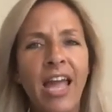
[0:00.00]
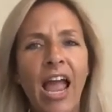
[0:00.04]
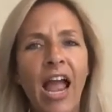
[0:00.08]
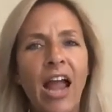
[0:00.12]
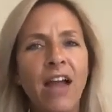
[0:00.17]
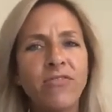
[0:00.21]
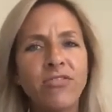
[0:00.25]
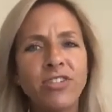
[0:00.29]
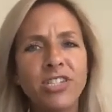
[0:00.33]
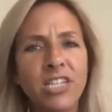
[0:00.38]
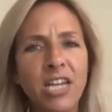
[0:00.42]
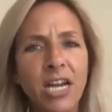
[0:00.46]

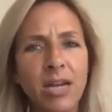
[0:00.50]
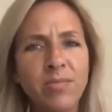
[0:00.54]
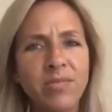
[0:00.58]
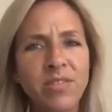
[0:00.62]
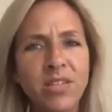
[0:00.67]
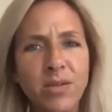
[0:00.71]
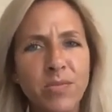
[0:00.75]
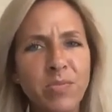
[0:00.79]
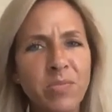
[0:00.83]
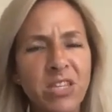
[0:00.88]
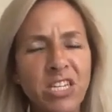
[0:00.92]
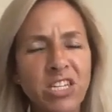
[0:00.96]
Every time
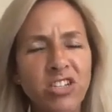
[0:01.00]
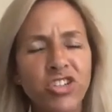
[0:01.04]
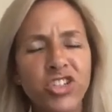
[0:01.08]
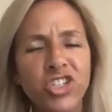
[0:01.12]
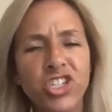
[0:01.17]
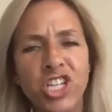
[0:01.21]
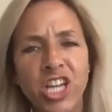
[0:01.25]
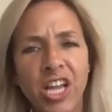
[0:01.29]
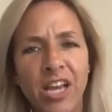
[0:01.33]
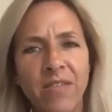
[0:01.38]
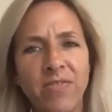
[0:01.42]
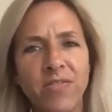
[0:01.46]
something
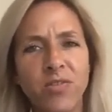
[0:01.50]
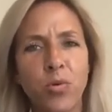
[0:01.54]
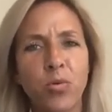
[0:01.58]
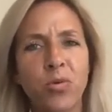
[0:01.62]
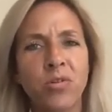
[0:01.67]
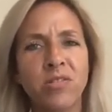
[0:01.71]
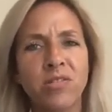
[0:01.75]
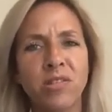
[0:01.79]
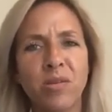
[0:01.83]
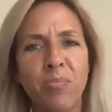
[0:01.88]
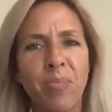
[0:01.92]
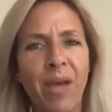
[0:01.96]
shifts
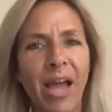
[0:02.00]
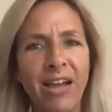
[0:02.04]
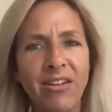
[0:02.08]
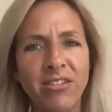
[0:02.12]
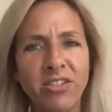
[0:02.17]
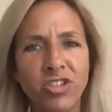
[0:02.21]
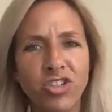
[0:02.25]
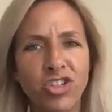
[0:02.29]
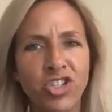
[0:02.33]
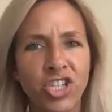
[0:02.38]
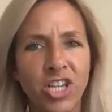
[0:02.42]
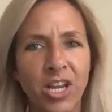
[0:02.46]
or is about
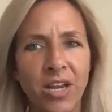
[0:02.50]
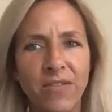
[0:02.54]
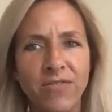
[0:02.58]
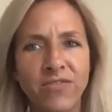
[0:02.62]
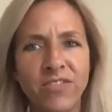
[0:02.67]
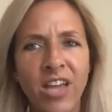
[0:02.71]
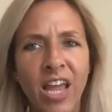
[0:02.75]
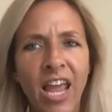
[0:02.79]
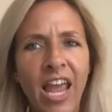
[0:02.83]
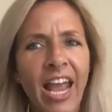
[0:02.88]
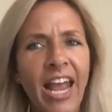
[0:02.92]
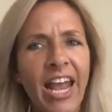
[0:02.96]
to
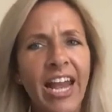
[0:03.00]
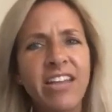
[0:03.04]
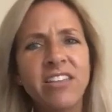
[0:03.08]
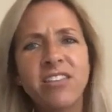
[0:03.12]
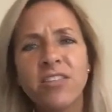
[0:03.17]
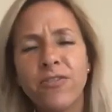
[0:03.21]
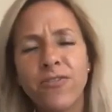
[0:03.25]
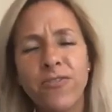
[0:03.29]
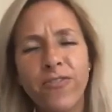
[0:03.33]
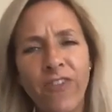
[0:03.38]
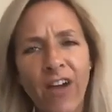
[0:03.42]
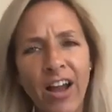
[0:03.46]
shift, it's
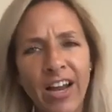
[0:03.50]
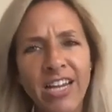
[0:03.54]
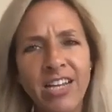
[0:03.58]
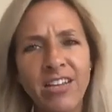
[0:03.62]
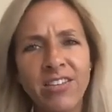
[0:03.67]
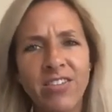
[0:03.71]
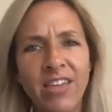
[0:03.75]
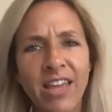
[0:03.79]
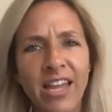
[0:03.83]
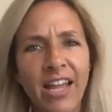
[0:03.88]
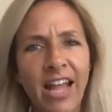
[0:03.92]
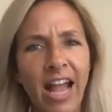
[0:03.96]
a
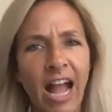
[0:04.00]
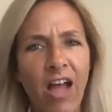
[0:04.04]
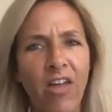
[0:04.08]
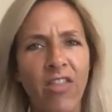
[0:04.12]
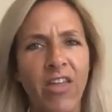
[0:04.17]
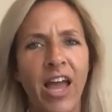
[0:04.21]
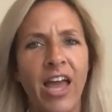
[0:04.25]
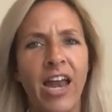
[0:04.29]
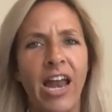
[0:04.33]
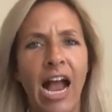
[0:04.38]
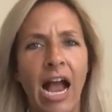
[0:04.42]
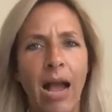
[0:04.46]
funny thing how
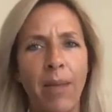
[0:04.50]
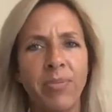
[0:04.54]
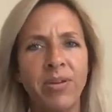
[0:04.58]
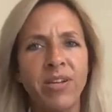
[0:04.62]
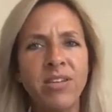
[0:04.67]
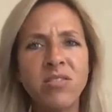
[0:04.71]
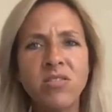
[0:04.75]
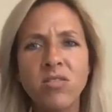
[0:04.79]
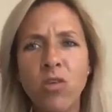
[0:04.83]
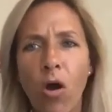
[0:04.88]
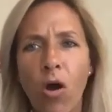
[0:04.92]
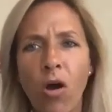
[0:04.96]
that
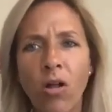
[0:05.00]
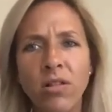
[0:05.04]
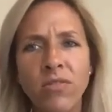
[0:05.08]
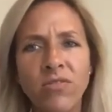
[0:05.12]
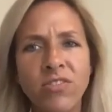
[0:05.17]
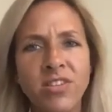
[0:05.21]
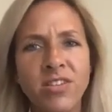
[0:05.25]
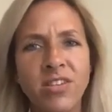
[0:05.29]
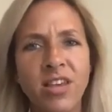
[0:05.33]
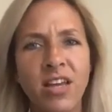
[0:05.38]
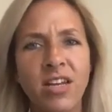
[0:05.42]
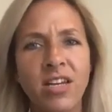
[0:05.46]
happens. All of
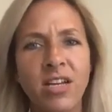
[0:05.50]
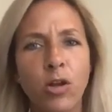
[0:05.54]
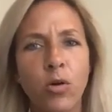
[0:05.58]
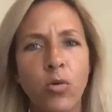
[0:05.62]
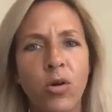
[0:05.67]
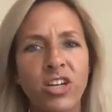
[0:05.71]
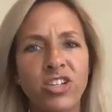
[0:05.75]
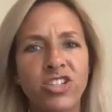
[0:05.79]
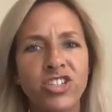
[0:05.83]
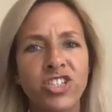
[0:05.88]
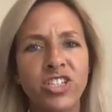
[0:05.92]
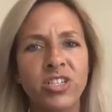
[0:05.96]
a sudden,
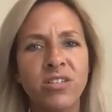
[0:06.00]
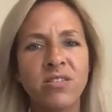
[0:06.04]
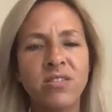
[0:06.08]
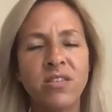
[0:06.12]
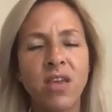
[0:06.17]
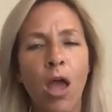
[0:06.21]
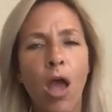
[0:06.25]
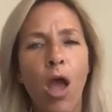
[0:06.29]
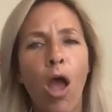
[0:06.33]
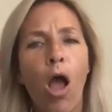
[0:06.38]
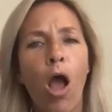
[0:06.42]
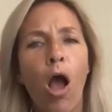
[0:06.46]
questions
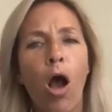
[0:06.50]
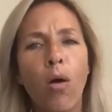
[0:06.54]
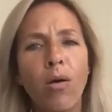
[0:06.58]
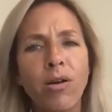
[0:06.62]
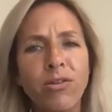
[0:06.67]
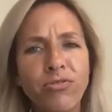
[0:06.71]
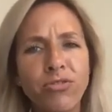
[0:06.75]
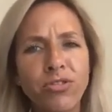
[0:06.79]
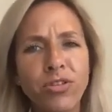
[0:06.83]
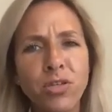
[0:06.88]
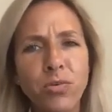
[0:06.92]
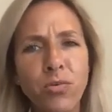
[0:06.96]
oh, I
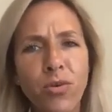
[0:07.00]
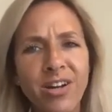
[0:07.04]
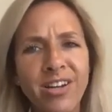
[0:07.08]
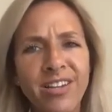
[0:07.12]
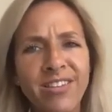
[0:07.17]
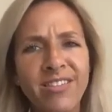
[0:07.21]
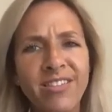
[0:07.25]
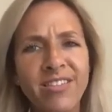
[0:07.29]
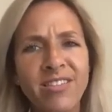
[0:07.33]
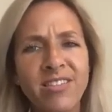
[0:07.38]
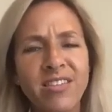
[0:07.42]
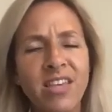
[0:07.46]
really
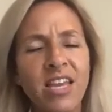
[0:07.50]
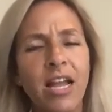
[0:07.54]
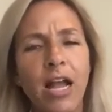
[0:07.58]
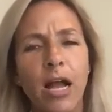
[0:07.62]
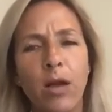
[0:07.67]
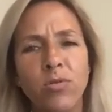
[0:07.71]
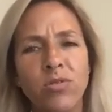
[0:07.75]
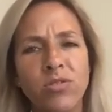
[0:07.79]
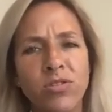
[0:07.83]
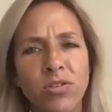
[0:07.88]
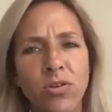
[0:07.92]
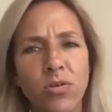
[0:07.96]
wanted this thing. I
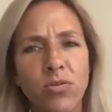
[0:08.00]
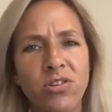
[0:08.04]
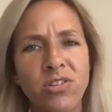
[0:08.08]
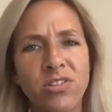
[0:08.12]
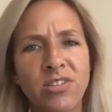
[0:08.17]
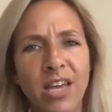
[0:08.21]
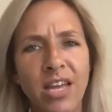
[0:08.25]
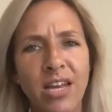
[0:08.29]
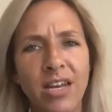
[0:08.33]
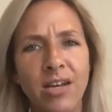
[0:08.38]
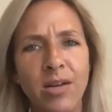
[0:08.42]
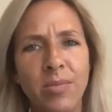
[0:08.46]
was so
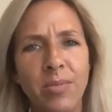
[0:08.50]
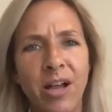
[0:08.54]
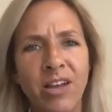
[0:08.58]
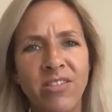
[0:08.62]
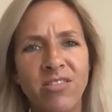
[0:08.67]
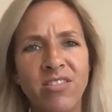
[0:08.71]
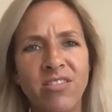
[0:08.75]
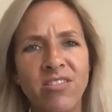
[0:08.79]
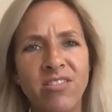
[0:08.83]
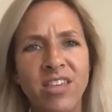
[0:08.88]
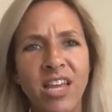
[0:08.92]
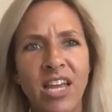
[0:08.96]
excited
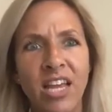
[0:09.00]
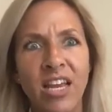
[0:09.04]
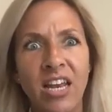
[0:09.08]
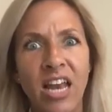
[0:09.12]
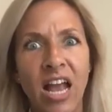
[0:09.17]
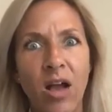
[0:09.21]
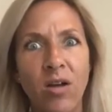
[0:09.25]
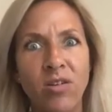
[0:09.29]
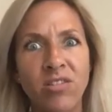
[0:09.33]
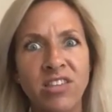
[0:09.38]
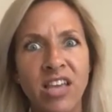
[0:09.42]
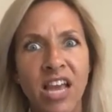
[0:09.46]
about this thing, and
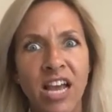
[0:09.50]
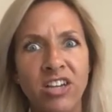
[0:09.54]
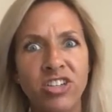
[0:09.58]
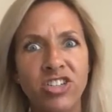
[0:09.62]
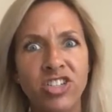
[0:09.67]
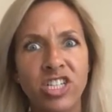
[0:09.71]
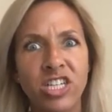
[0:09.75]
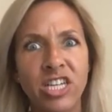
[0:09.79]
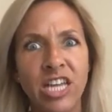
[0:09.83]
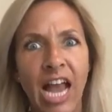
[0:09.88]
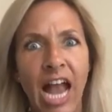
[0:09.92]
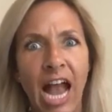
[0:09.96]
now it's
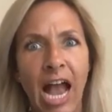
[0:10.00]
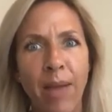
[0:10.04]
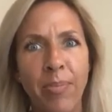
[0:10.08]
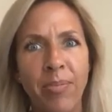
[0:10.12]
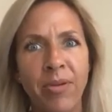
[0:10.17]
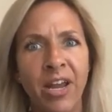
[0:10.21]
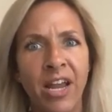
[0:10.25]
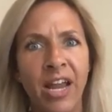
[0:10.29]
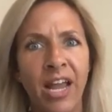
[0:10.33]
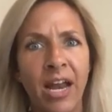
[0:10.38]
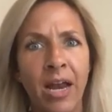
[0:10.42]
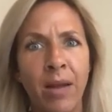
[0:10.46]
actually
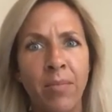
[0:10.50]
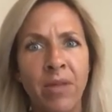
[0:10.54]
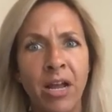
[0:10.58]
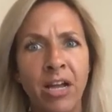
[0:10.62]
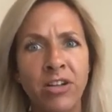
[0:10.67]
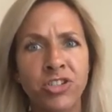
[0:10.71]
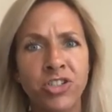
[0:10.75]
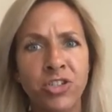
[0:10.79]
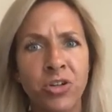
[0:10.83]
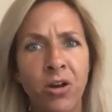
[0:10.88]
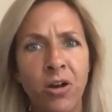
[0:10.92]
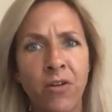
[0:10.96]
happening, and I'm
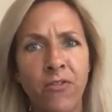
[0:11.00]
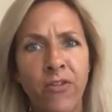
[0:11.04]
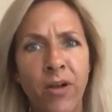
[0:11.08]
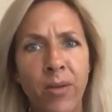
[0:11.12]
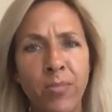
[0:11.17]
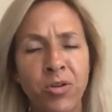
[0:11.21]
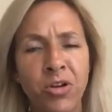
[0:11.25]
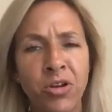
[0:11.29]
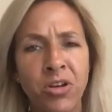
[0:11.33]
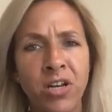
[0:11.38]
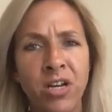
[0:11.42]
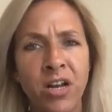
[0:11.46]
not sure if
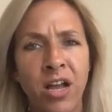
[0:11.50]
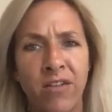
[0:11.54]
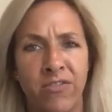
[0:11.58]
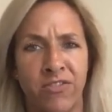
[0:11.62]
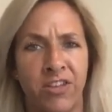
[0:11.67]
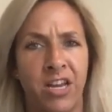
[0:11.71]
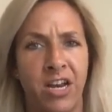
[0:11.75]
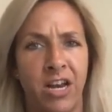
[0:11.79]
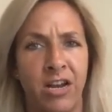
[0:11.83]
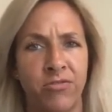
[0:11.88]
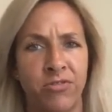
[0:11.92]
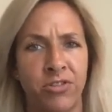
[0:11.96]
I'm good enough.
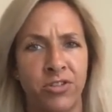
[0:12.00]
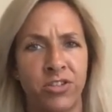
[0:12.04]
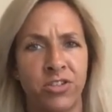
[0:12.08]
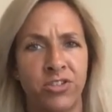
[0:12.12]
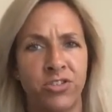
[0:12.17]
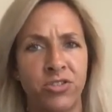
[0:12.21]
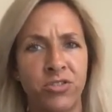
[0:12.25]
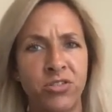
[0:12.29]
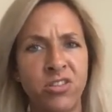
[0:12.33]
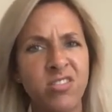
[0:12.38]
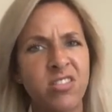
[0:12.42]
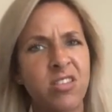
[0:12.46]
Can I really
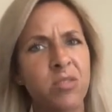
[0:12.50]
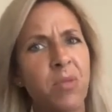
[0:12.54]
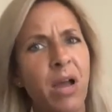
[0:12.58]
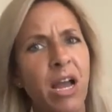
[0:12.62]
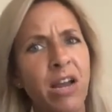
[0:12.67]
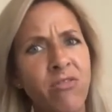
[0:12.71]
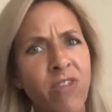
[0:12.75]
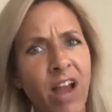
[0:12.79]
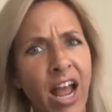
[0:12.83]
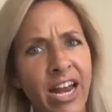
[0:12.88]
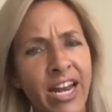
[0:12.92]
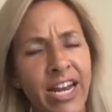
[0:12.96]
do this? Am
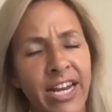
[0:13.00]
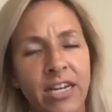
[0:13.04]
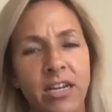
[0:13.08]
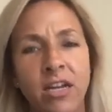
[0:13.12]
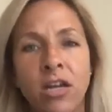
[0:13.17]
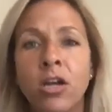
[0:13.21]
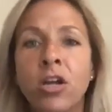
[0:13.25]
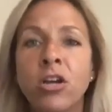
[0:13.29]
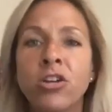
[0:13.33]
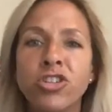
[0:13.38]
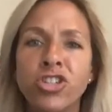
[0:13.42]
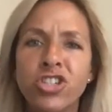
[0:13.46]
I ready?
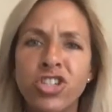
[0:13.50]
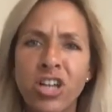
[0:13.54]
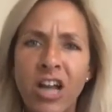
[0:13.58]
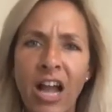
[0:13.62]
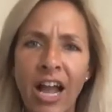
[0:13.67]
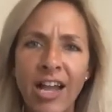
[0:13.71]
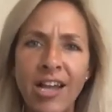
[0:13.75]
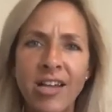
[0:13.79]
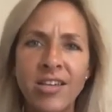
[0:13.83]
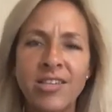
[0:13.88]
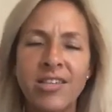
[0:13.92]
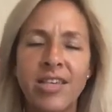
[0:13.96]
Should
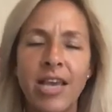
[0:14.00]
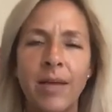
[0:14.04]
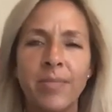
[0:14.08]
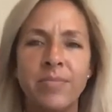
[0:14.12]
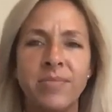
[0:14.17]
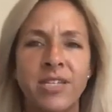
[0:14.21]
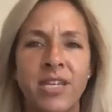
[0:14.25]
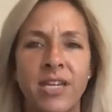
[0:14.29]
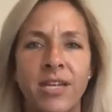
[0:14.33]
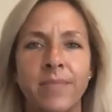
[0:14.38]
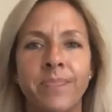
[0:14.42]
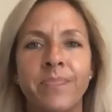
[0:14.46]
I
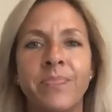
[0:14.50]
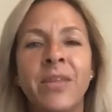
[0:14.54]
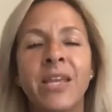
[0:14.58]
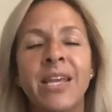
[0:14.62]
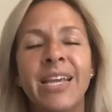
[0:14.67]
accept it?